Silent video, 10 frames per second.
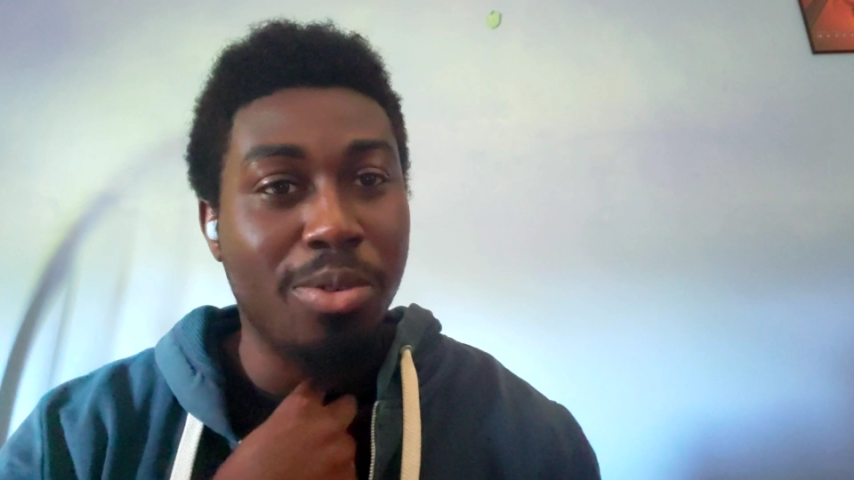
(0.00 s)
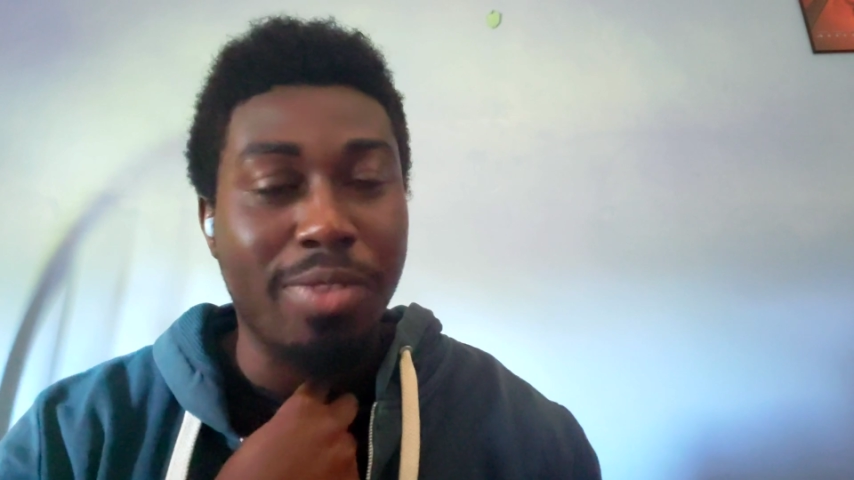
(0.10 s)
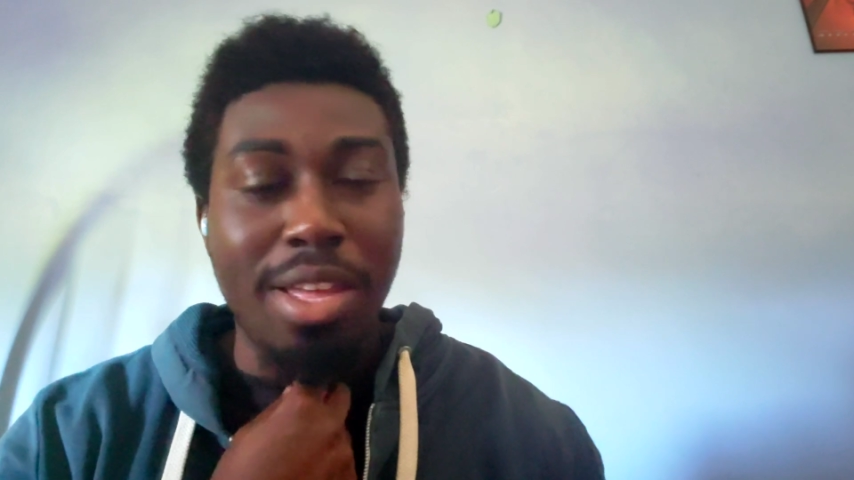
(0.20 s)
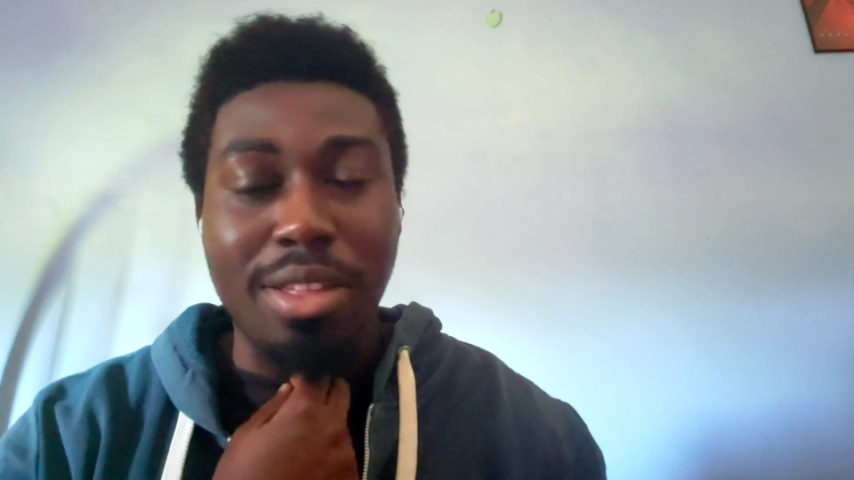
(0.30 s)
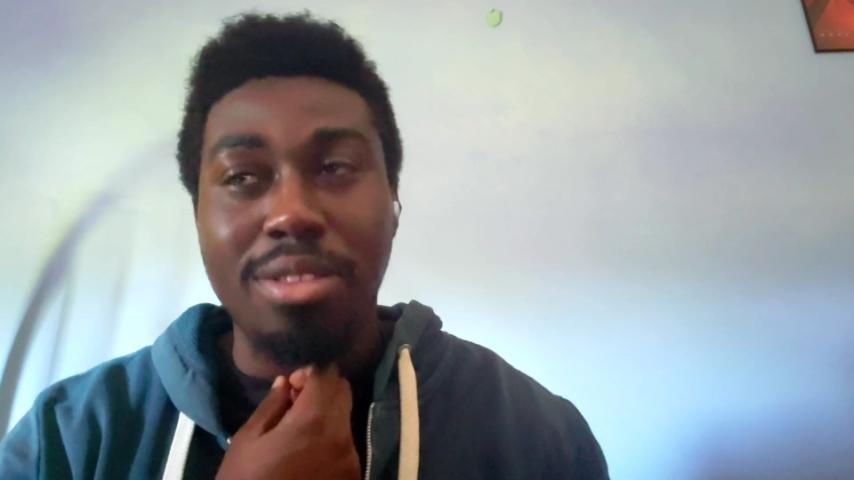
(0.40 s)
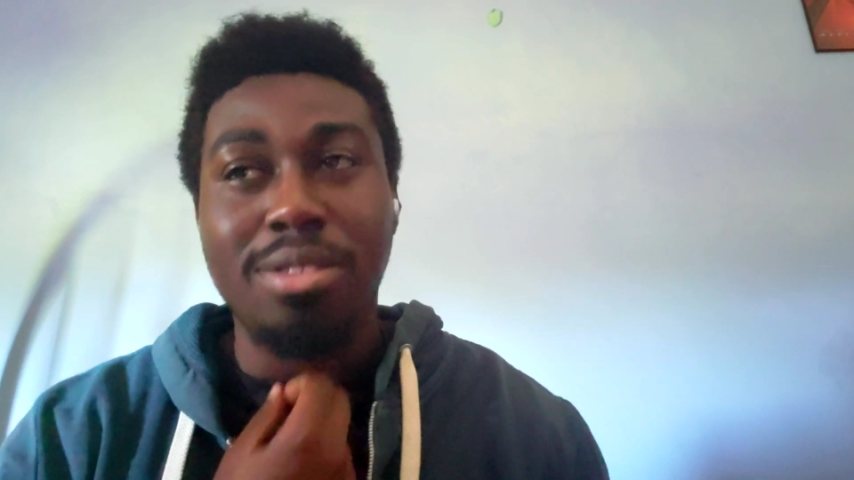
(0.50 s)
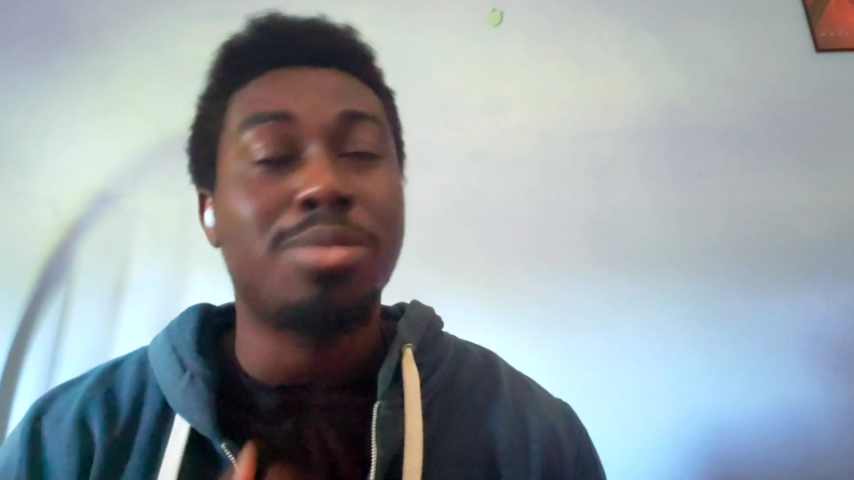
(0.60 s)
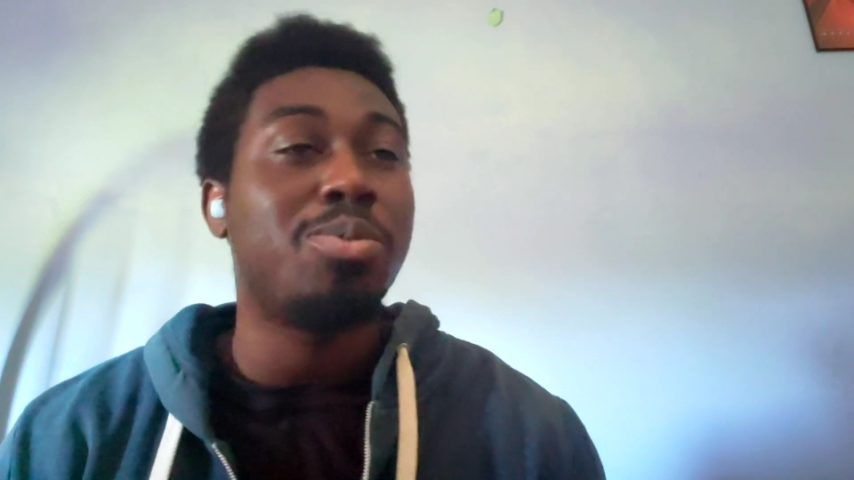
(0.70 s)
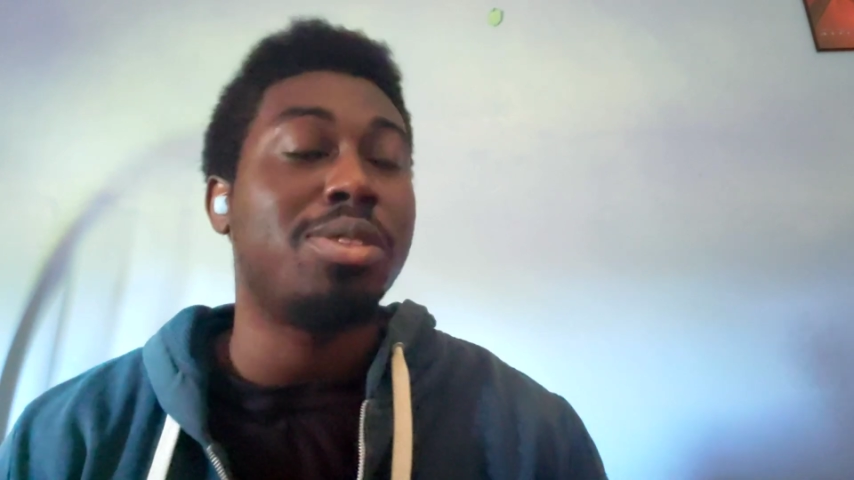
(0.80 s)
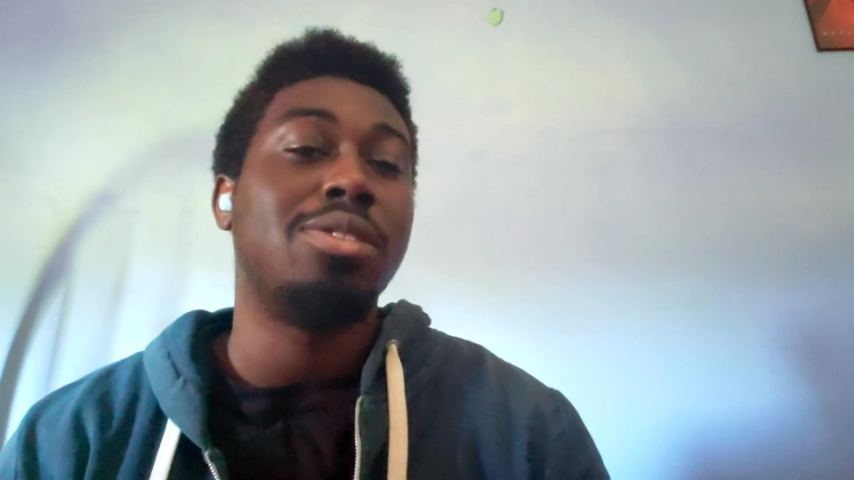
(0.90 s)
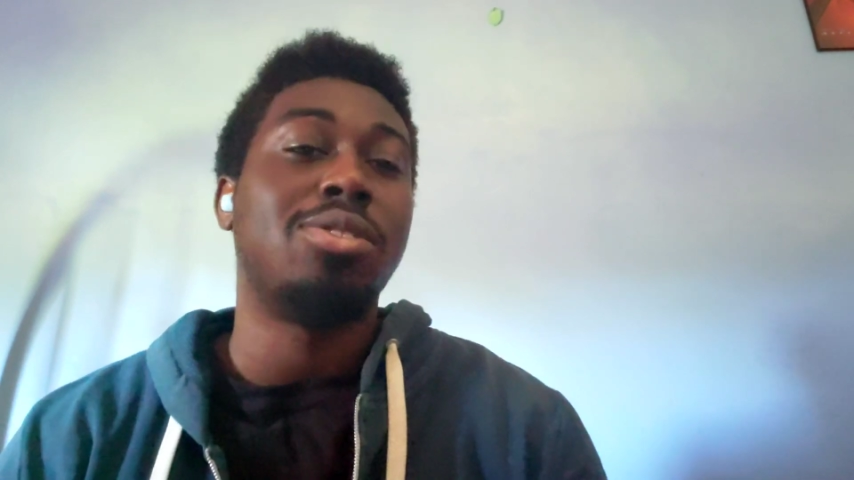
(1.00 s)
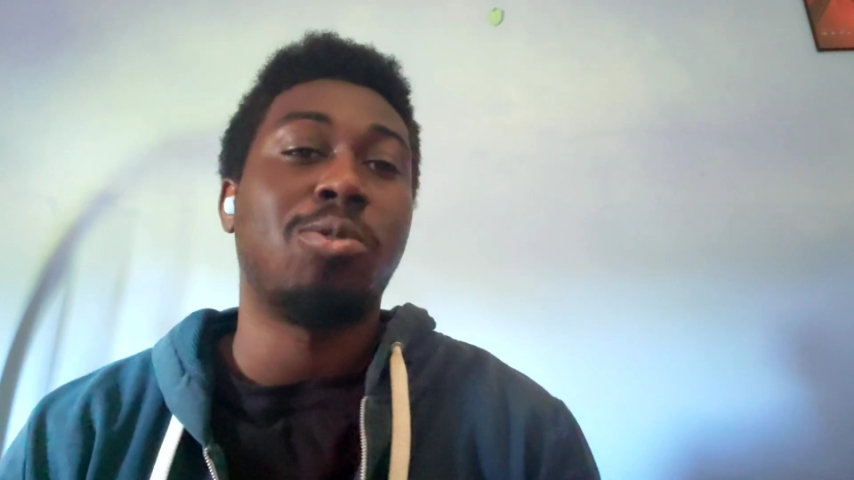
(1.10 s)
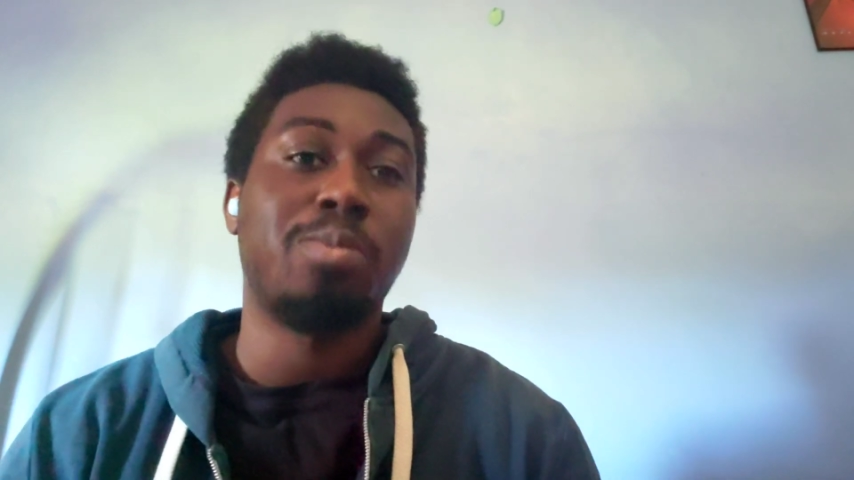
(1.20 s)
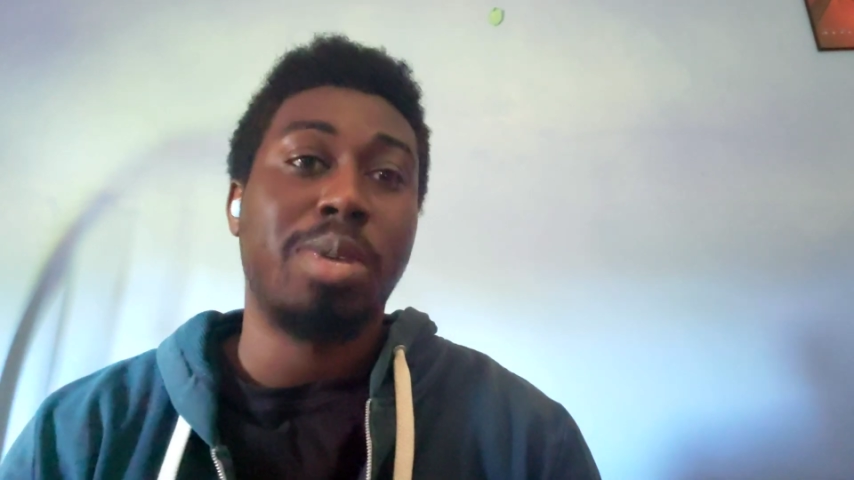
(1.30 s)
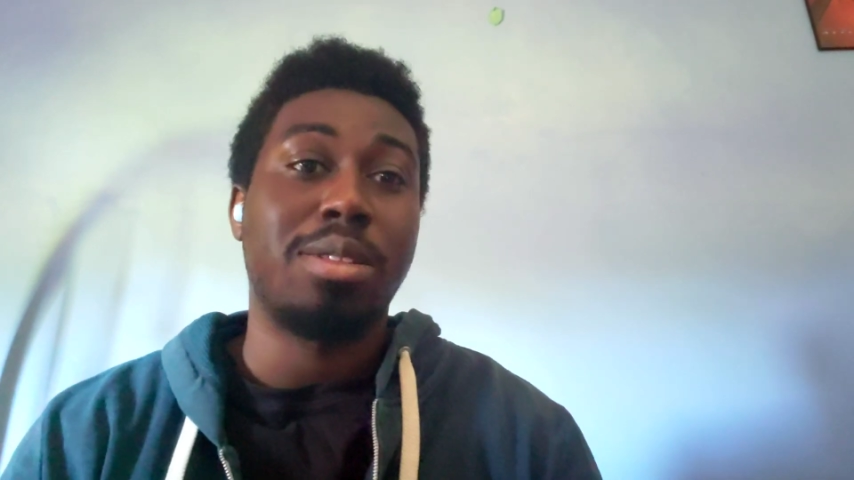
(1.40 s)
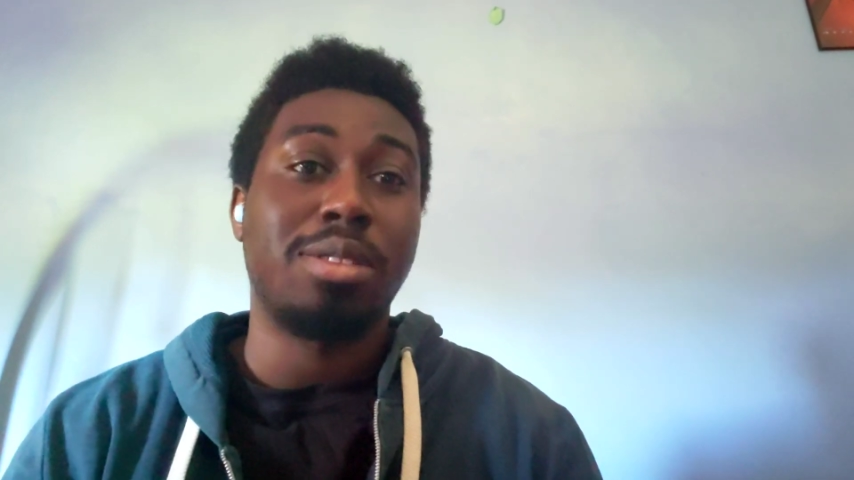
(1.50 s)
event is pretty dope, man.